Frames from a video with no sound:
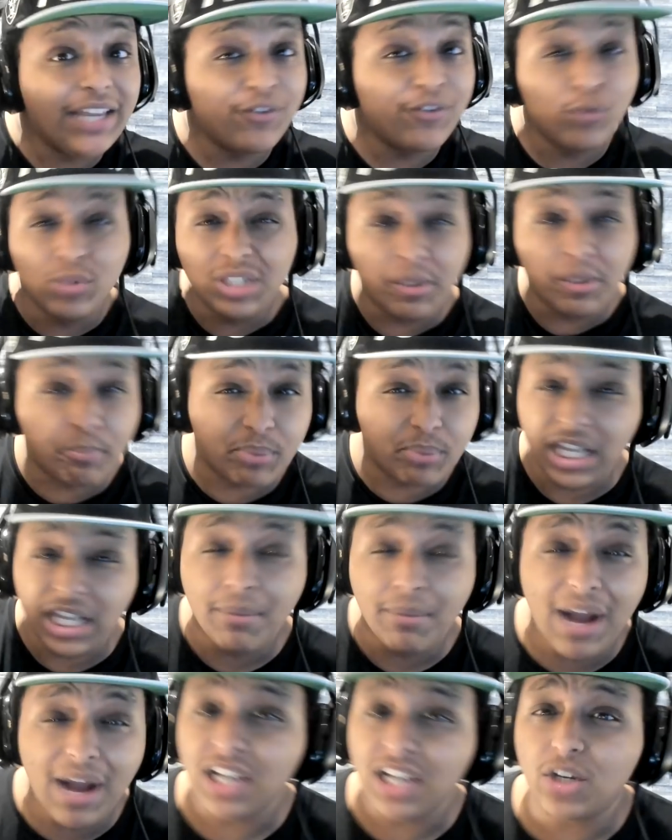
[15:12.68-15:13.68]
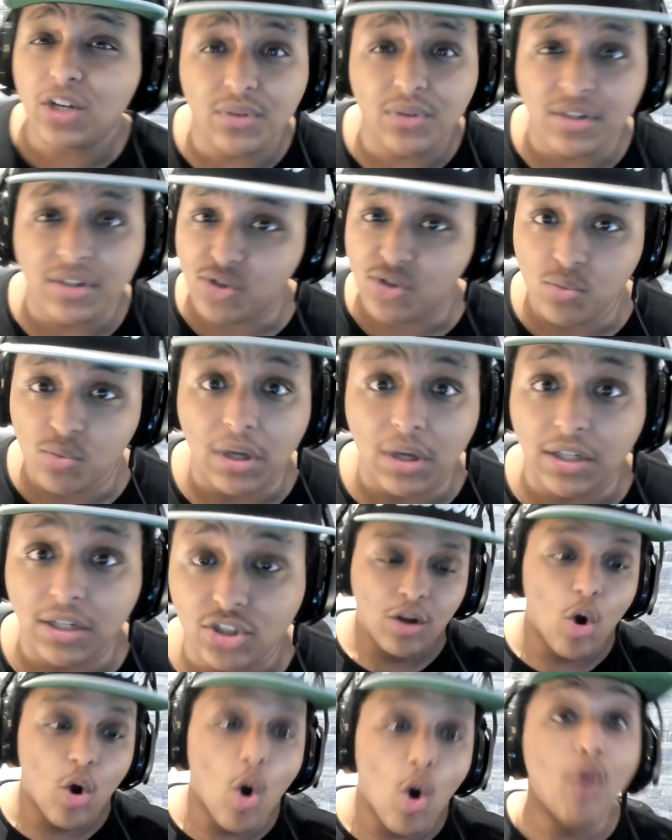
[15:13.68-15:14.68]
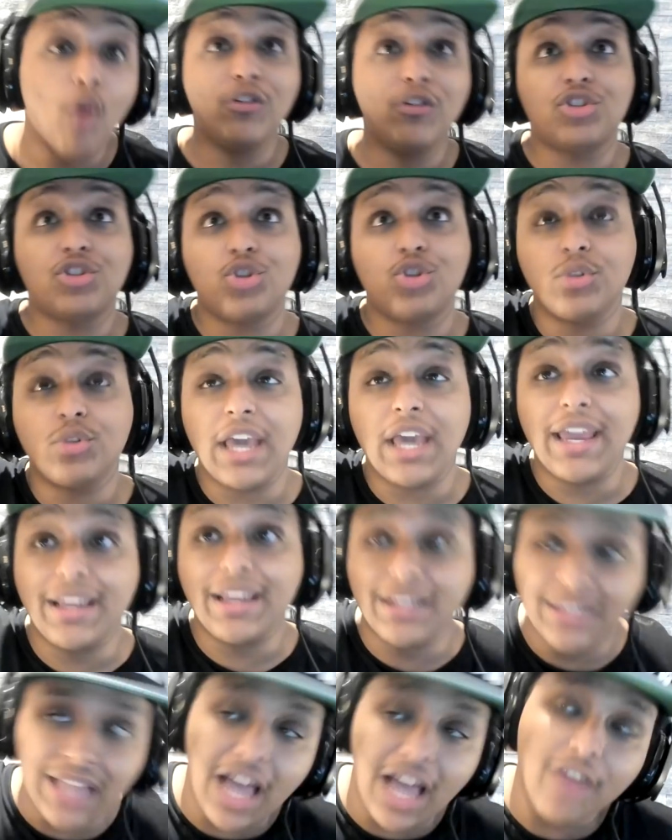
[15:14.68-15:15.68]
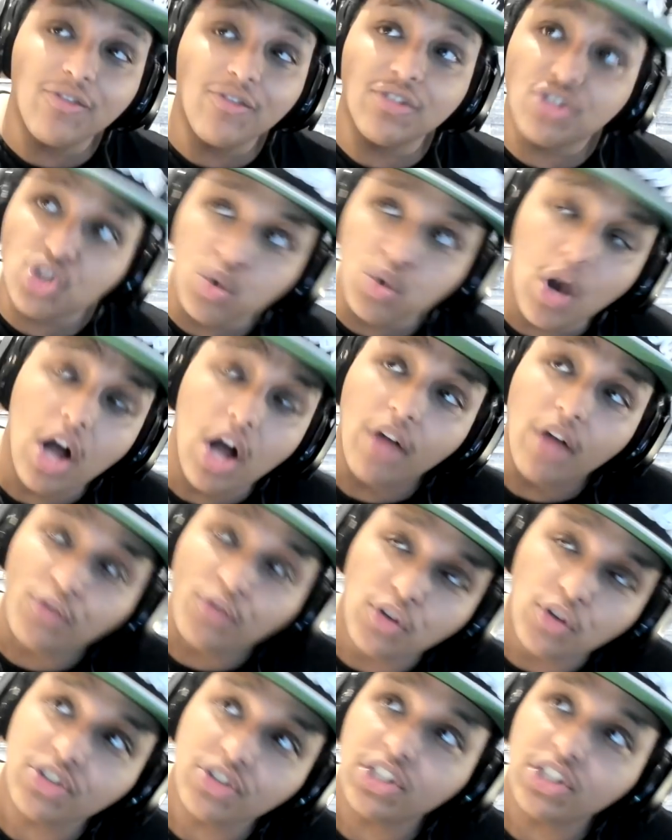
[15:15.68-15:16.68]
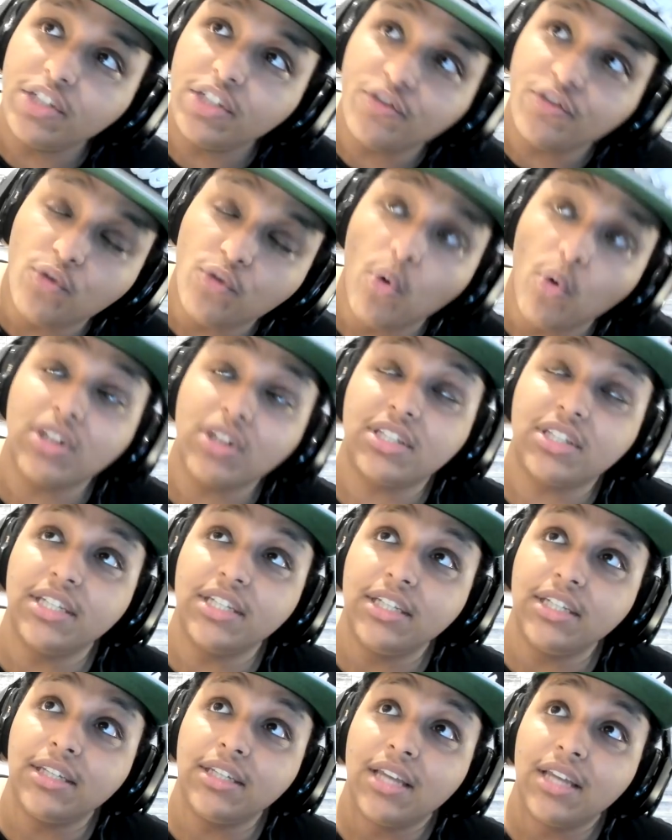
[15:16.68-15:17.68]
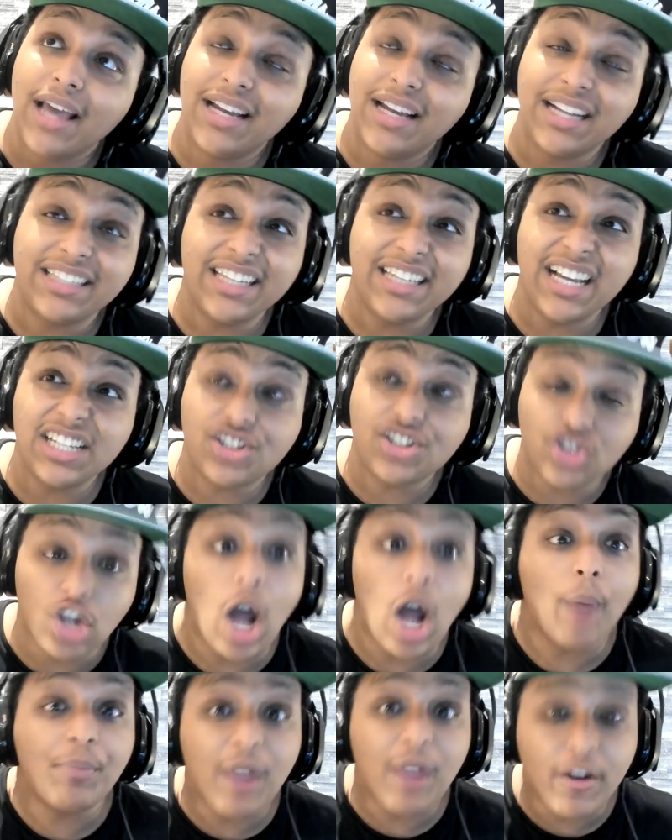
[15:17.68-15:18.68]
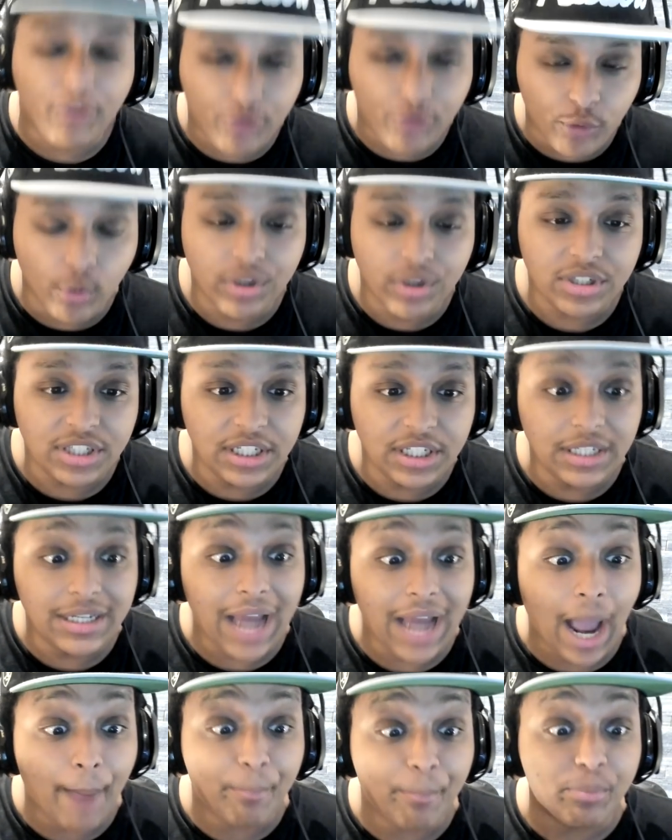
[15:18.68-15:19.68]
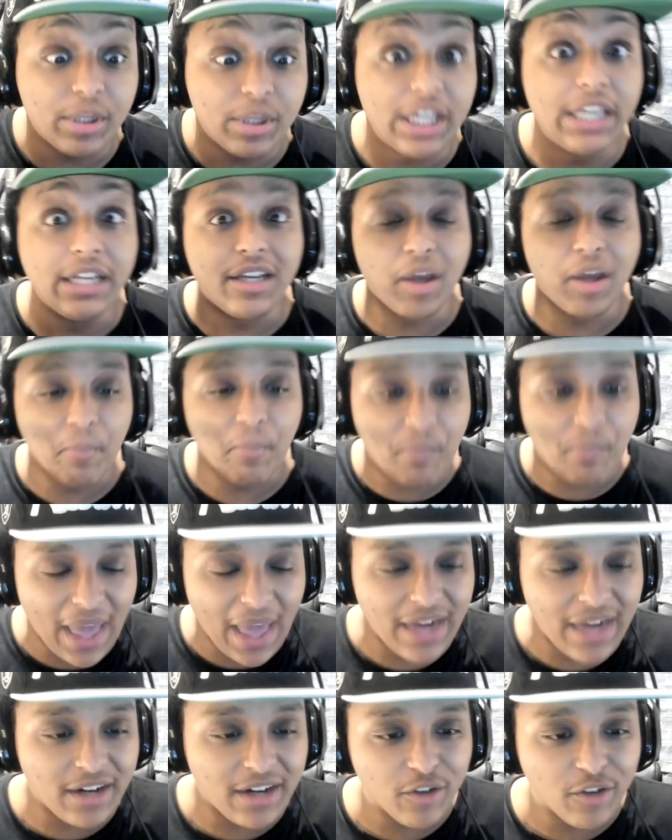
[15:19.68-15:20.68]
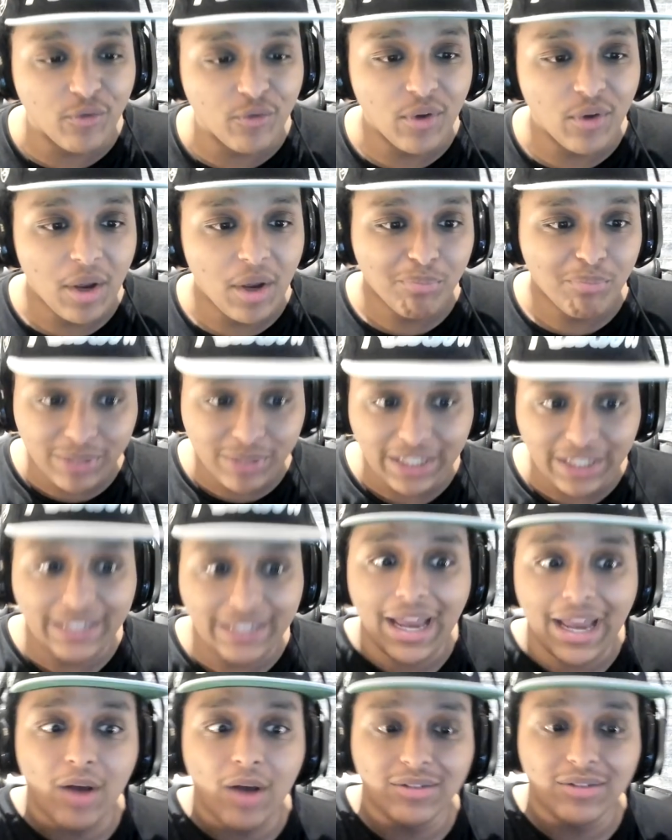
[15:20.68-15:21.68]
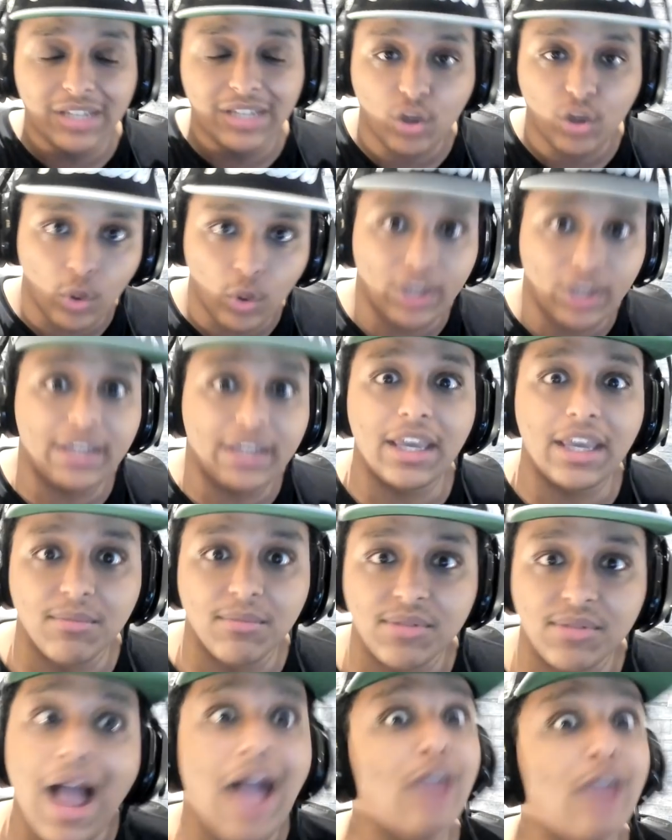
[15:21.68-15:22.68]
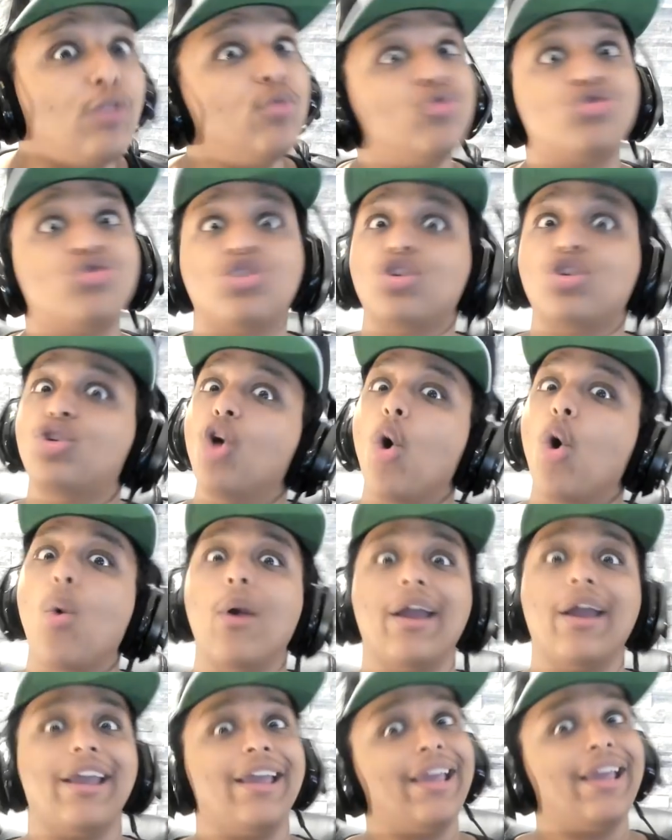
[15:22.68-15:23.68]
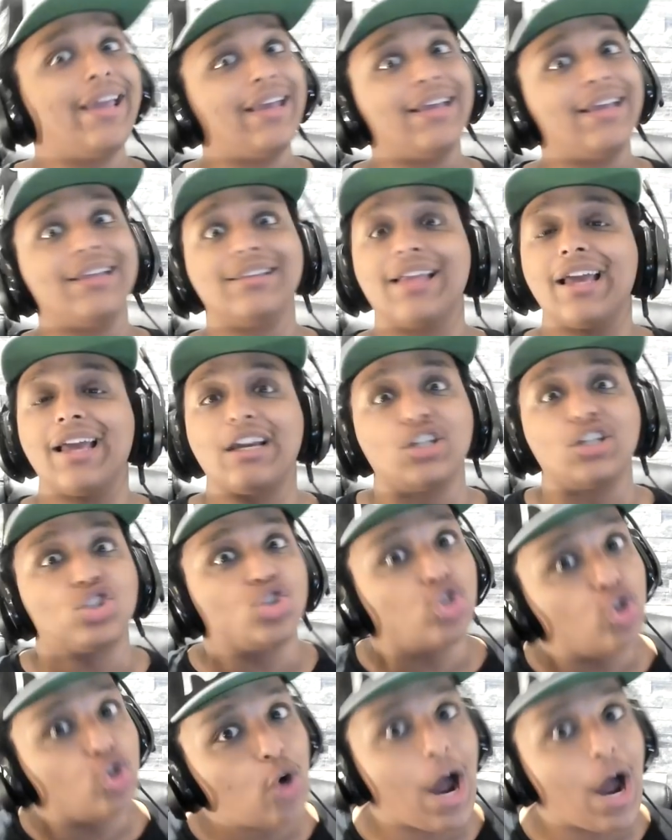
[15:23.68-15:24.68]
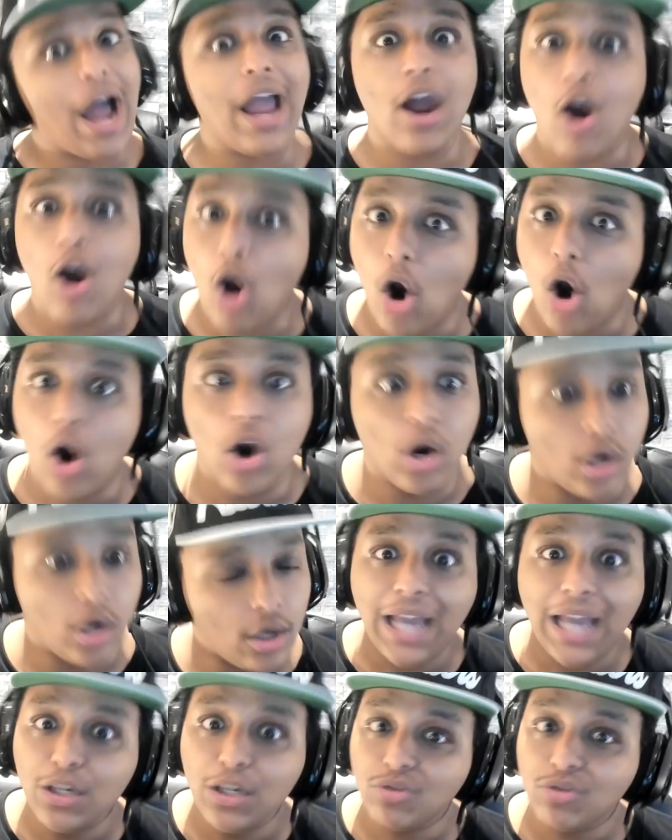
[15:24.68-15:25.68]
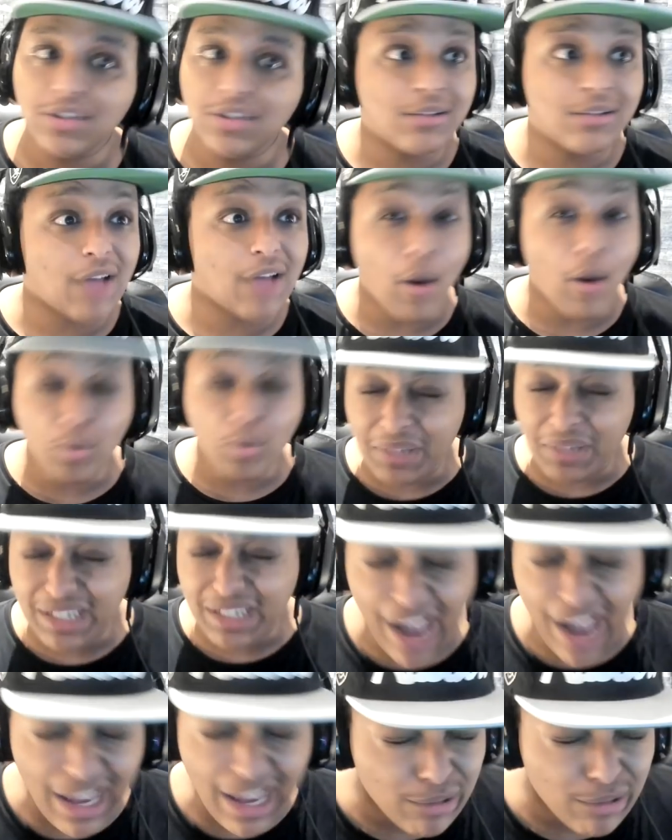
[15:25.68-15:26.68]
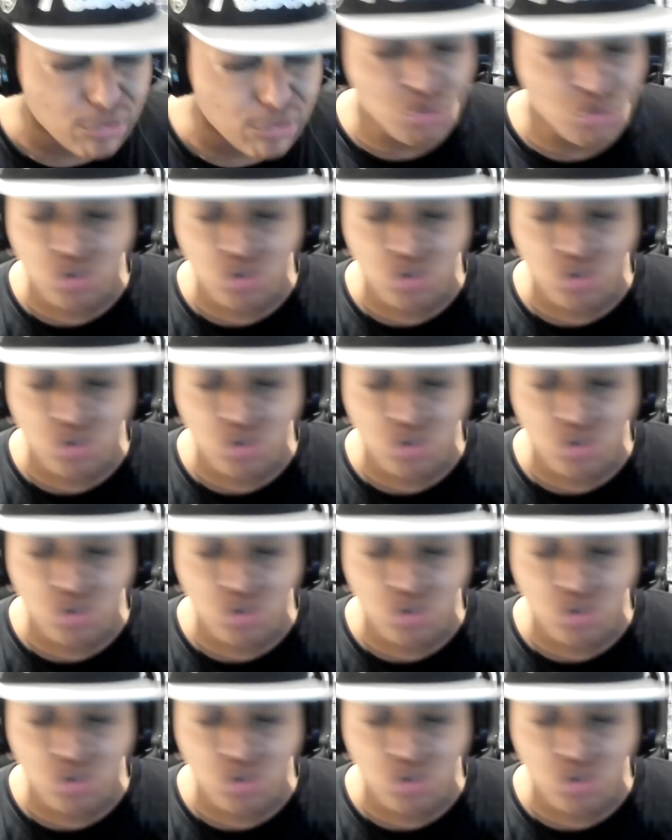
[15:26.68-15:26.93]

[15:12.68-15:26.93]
really play my career too much. Over 2K 11, 12, 13, 14, and I think I stopped at 14. I played competitive play now, like quick games. I used to go in like a try hard. I used like, I would be the guy that would